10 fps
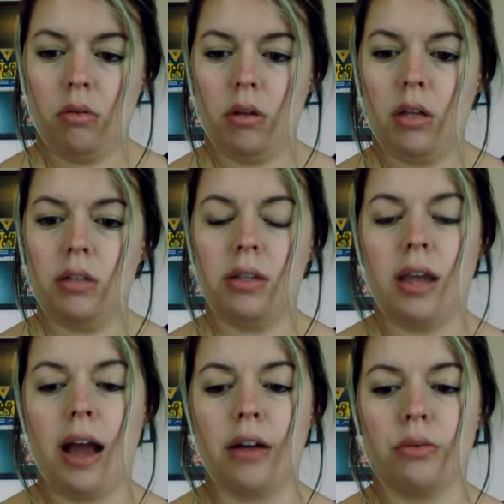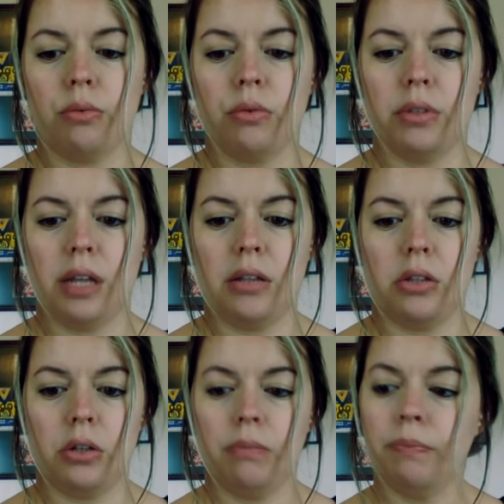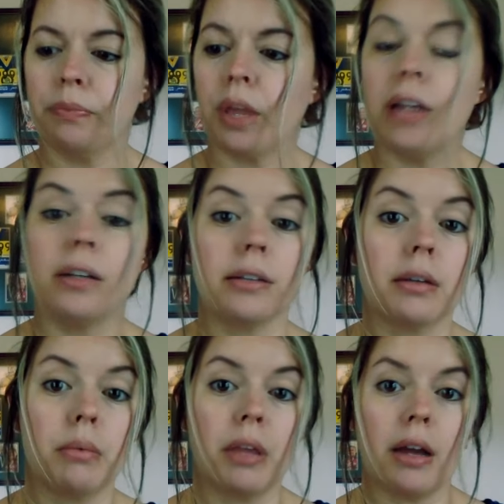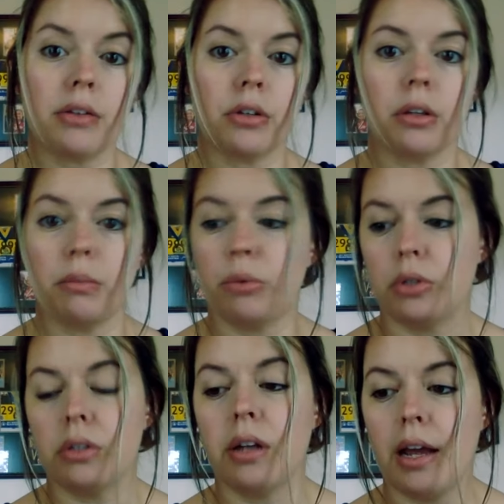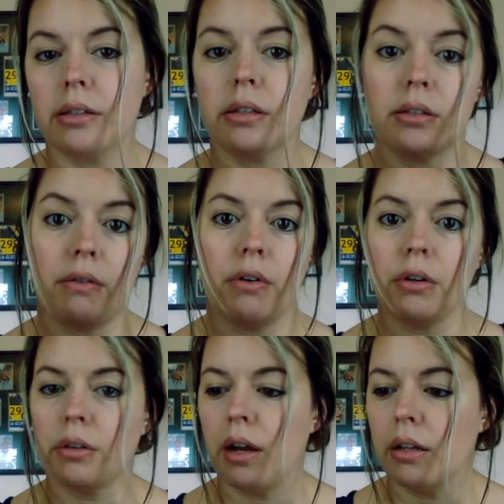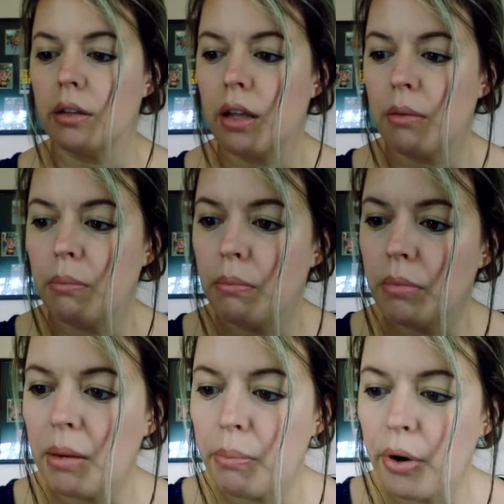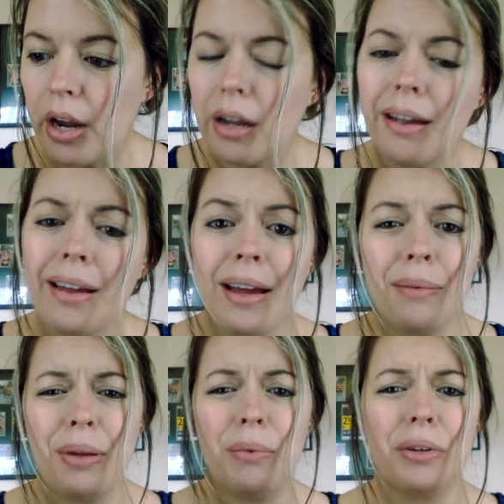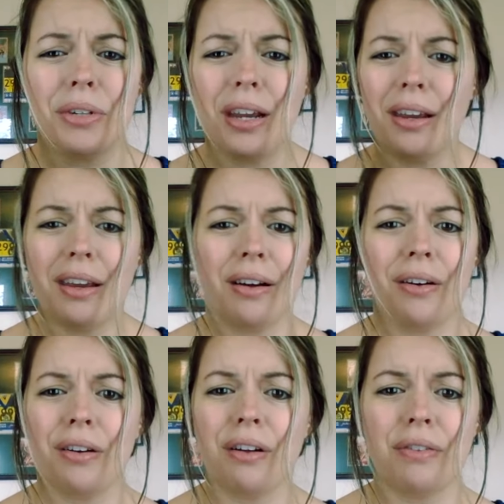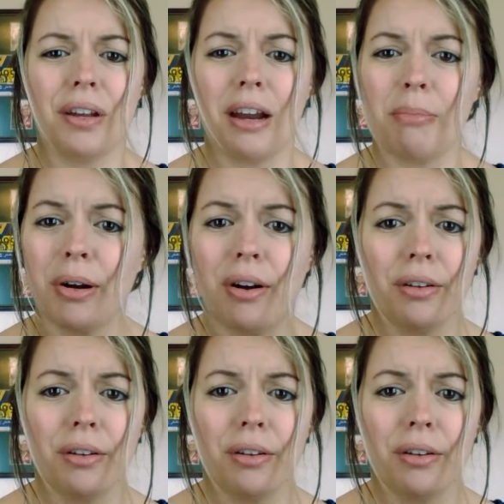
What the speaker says: is the actual sensor. It does come with an extra clip, which is nice because I've heard that they break. I mean, when you're taking it on and off the diaper all